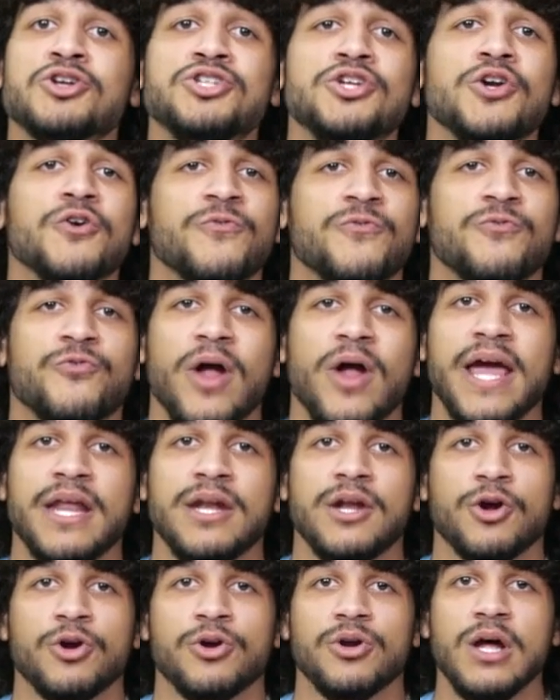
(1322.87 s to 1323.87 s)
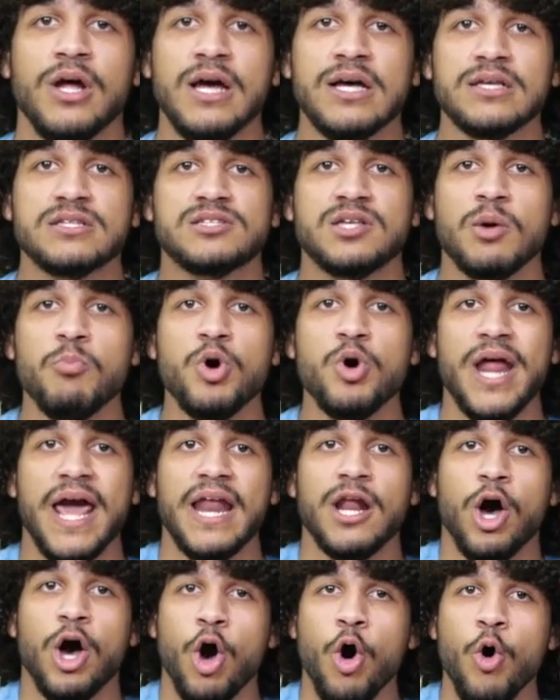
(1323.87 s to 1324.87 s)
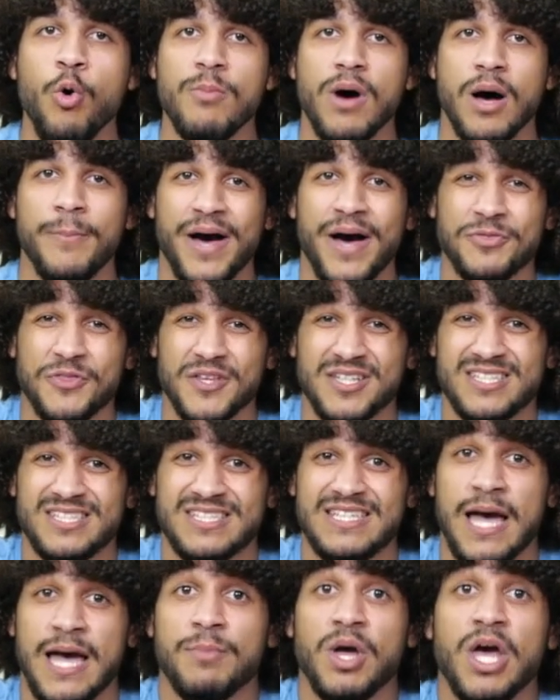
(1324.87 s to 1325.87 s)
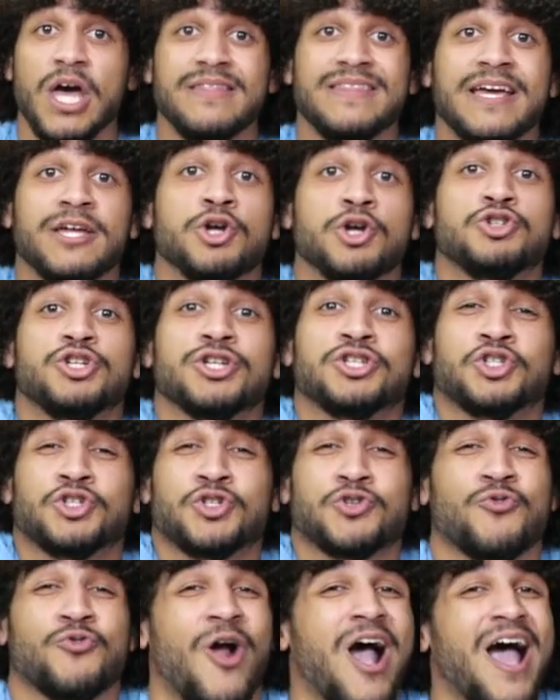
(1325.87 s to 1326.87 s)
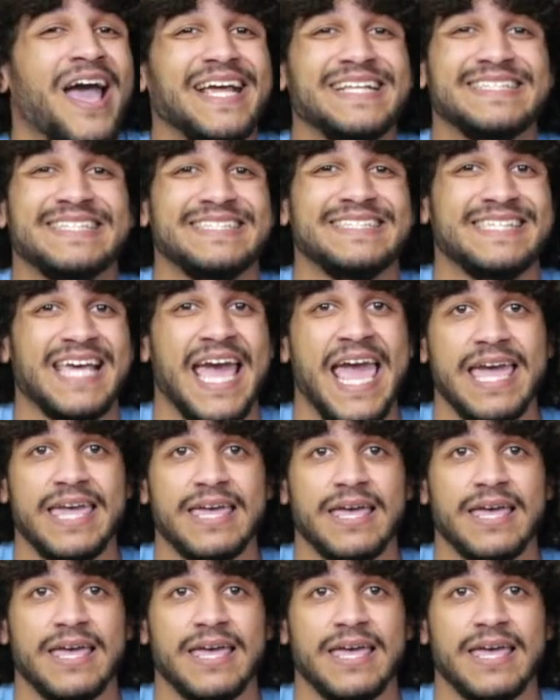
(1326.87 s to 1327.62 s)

to your friend or someone at home about the step that you're just trying to take.